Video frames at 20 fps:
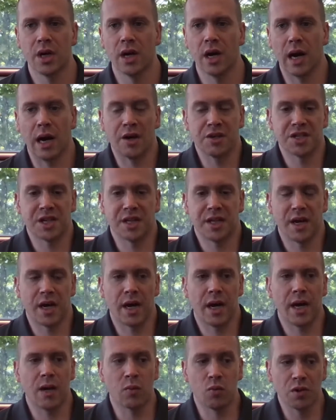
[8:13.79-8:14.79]
How does it get that
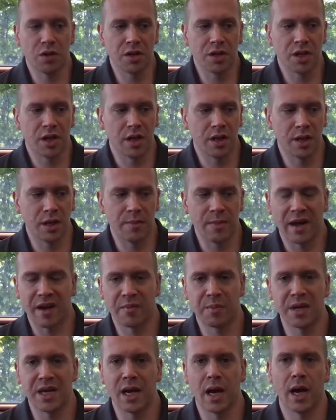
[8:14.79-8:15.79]
high? Really, the amount of
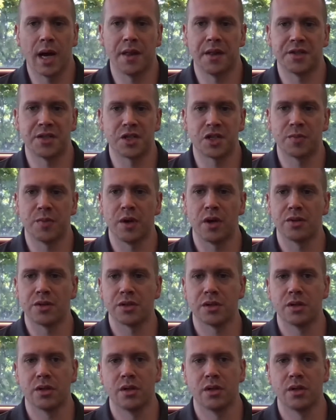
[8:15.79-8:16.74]
PI that's exposed,